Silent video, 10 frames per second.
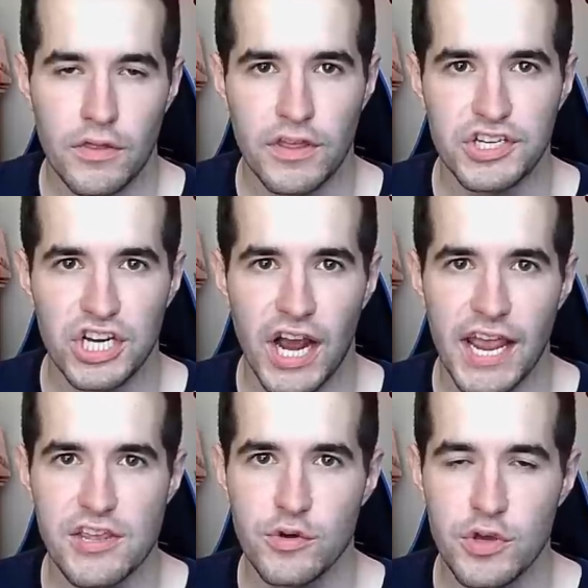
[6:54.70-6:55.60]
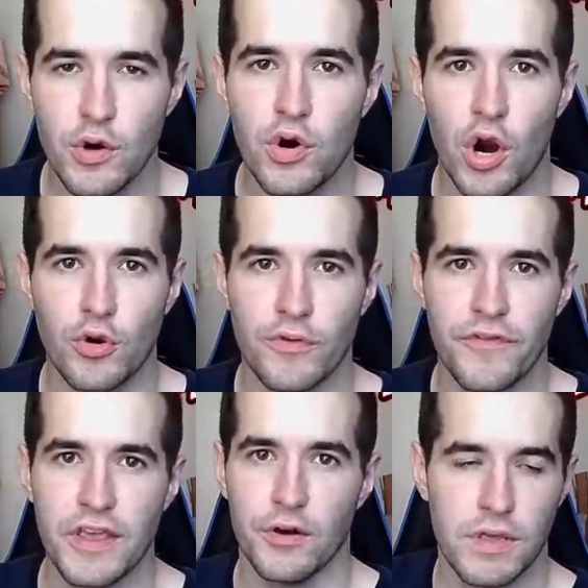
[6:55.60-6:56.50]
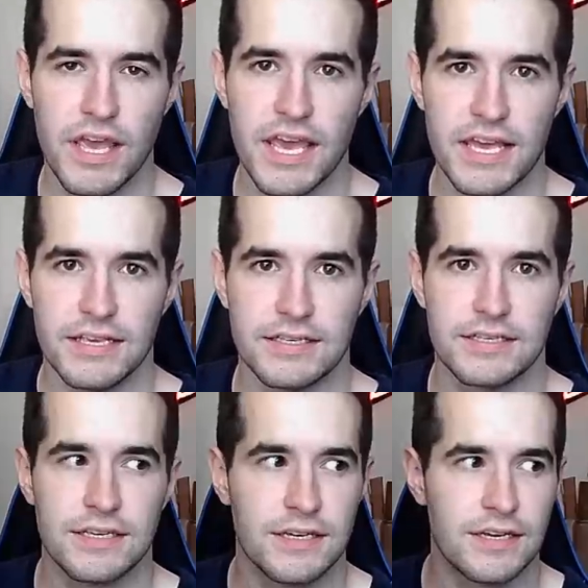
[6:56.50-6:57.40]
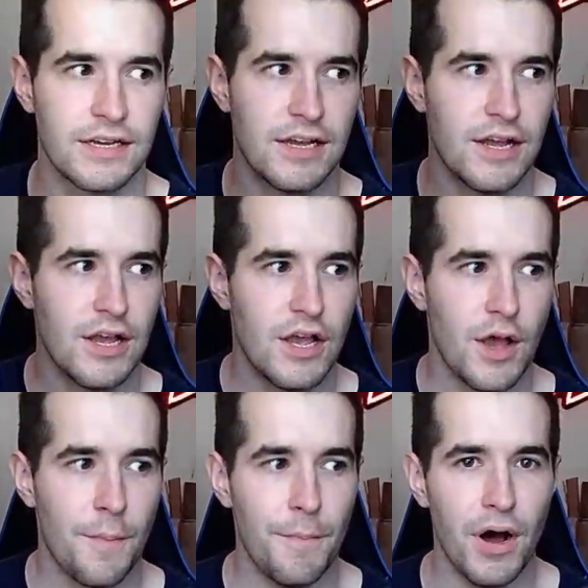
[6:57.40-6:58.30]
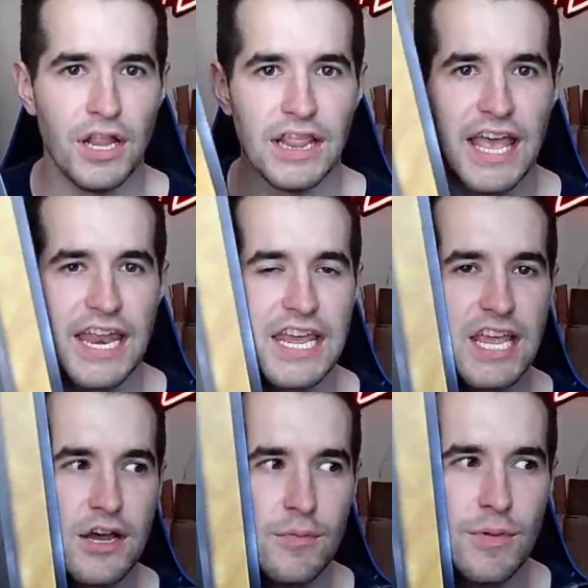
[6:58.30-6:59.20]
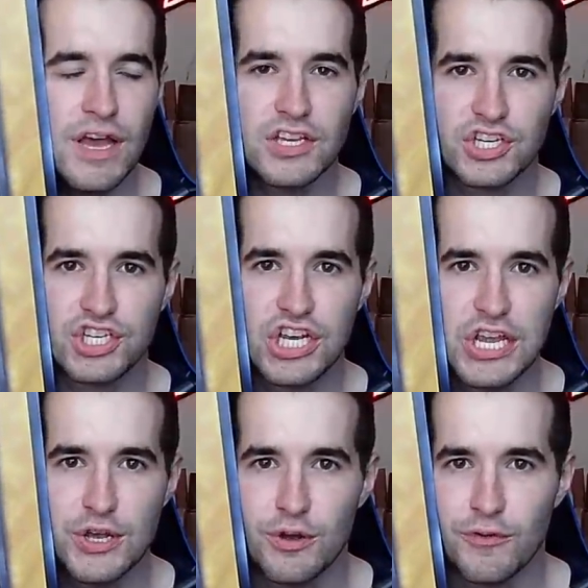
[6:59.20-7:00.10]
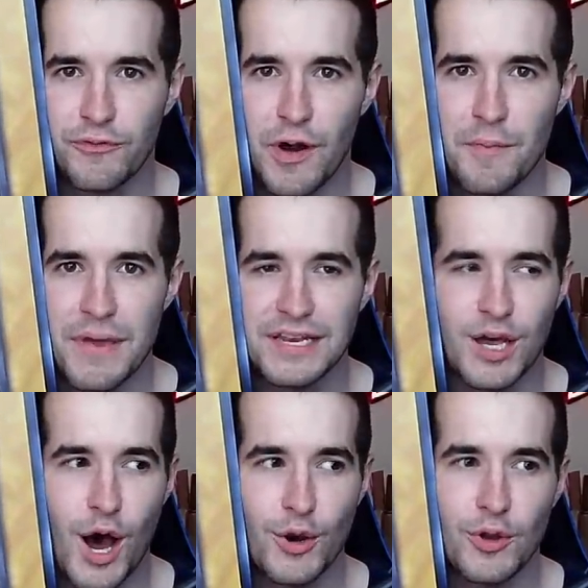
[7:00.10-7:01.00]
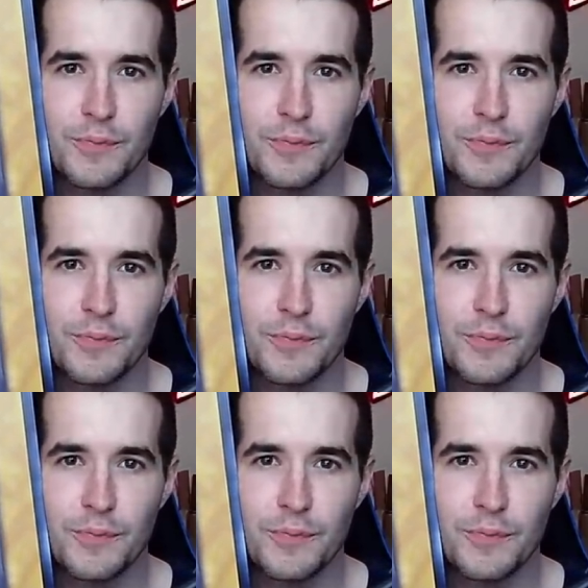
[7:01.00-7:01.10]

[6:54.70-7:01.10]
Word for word: The giant Yu-Gi-Oh card reveal is Millennium Shield from McDonald